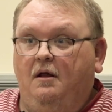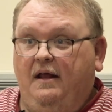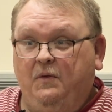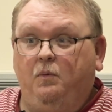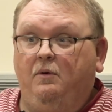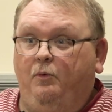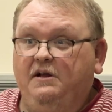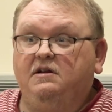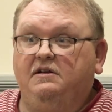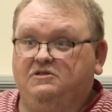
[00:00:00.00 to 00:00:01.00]
that's what
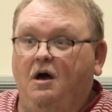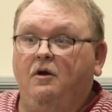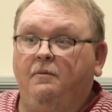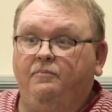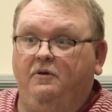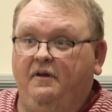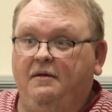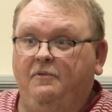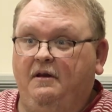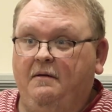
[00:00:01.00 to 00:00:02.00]
rent has gone up to
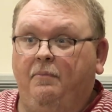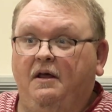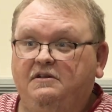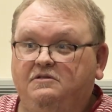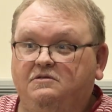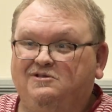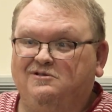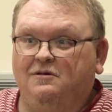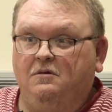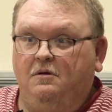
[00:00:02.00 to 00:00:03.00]
them in them
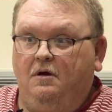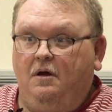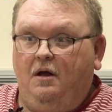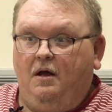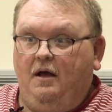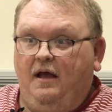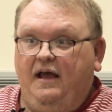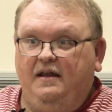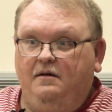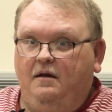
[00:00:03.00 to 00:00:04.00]
places.
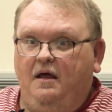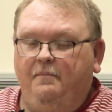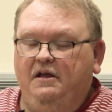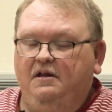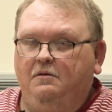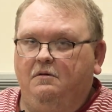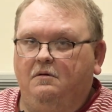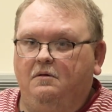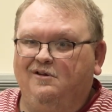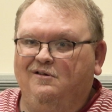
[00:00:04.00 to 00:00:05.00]
And I mean,